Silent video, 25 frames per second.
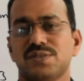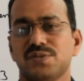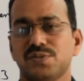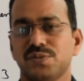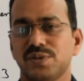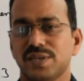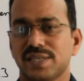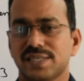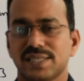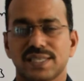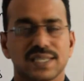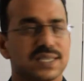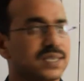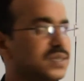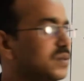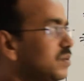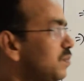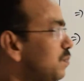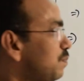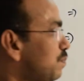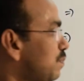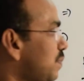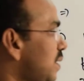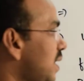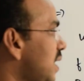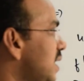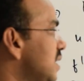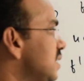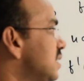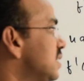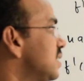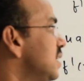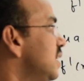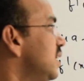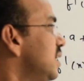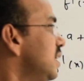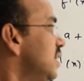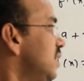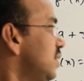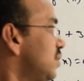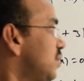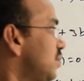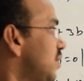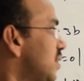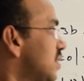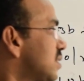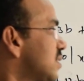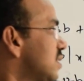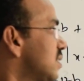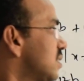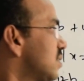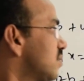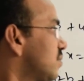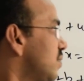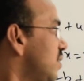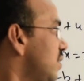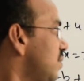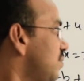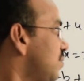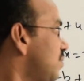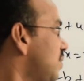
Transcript: 2x cube plus 2x square.